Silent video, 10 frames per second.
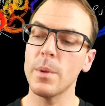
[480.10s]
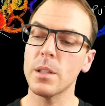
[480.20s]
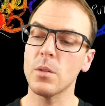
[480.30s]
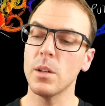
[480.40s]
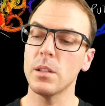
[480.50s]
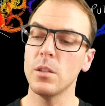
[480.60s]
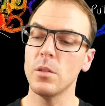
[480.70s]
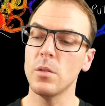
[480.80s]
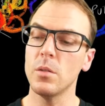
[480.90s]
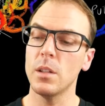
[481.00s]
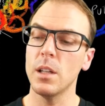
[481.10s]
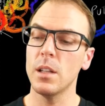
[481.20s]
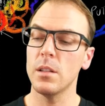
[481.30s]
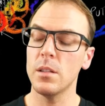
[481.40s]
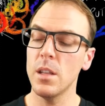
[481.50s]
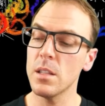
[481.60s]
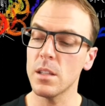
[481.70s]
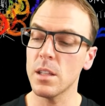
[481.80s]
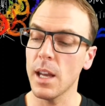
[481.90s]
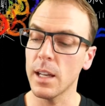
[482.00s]
going to
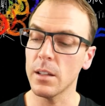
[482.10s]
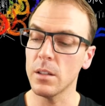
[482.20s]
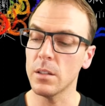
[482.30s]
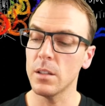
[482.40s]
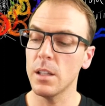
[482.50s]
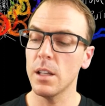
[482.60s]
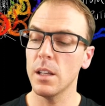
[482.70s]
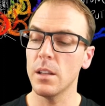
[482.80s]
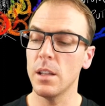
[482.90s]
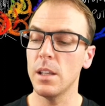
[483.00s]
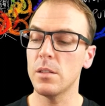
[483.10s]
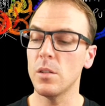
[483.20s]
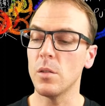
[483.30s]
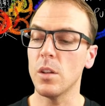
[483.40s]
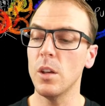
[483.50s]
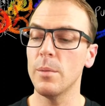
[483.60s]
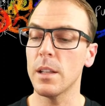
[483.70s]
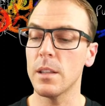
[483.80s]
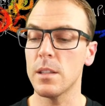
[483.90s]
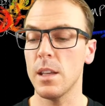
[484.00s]
disentangle these 2
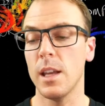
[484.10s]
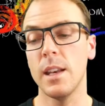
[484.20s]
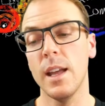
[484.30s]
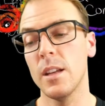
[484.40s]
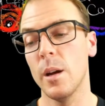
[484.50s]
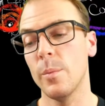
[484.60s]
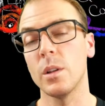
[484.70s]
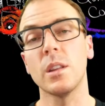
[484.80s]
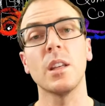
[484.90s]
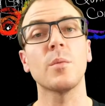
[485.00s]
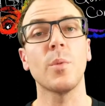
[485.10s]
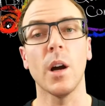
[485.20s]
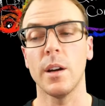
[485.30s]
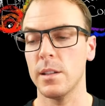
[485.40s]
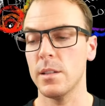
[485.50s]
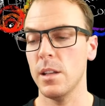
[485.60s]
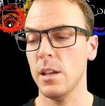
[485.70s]
qubits and end up with this product state.